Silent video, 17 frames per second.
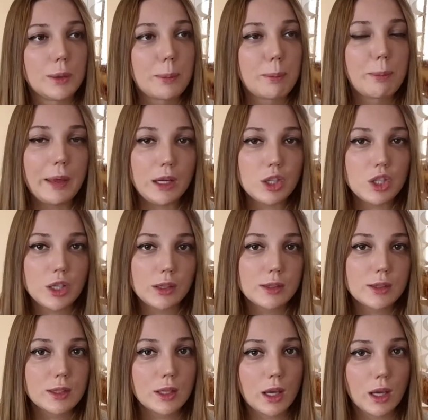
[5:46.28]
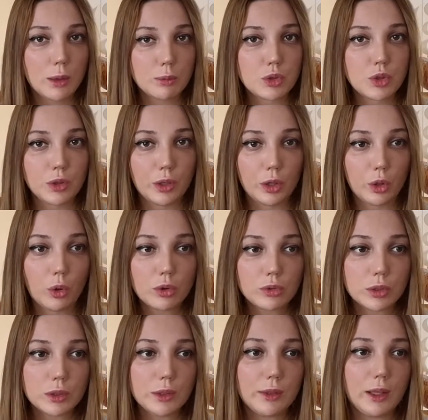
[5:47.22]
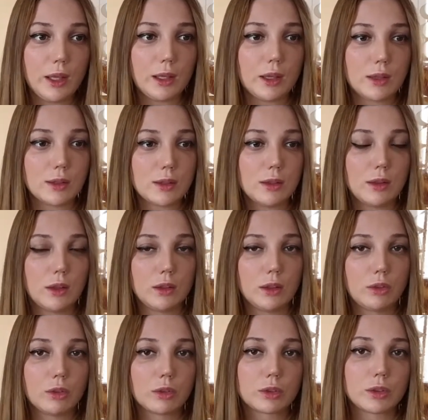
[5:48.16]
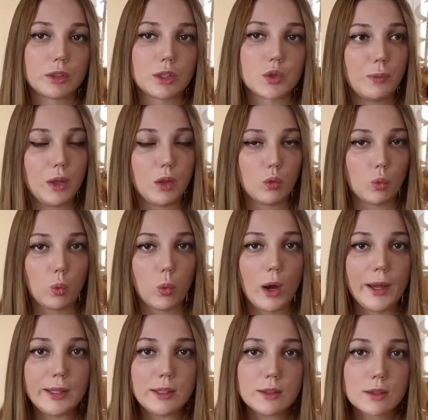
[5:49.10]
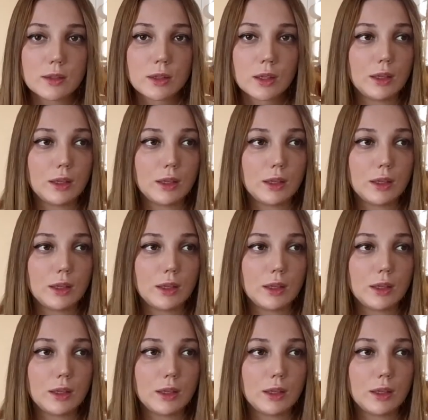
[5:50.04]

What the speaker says: patients come to the doctor, they can see that the doctor is in white.